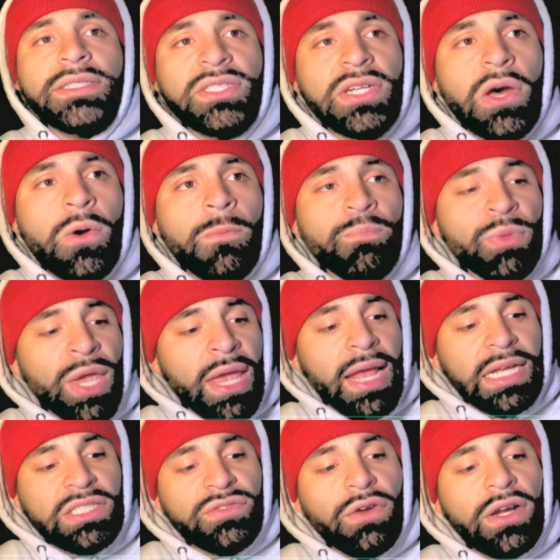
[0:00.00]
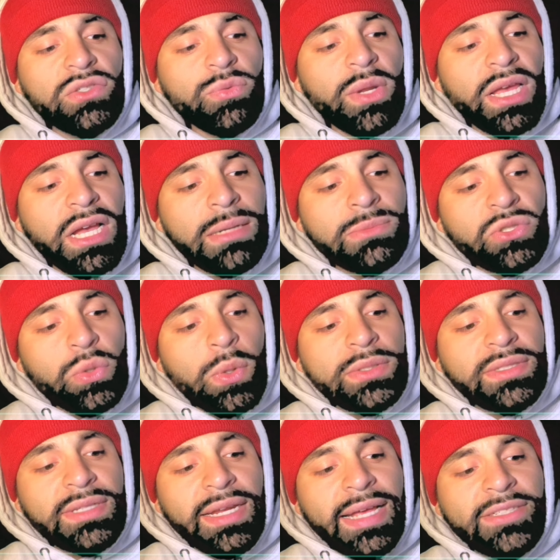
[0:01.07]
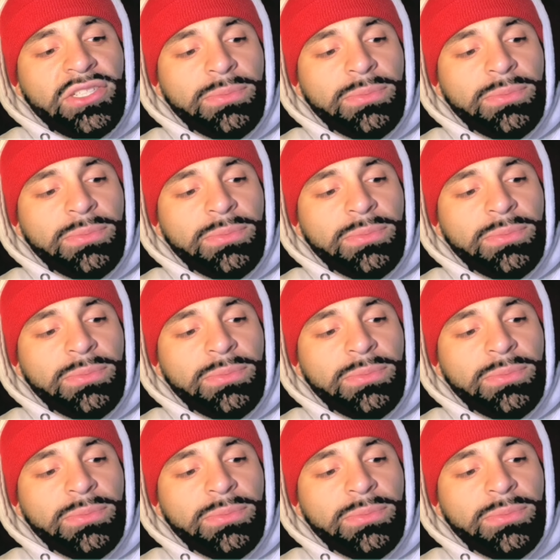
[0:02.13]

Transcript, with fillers: So as far as when it comes towards today's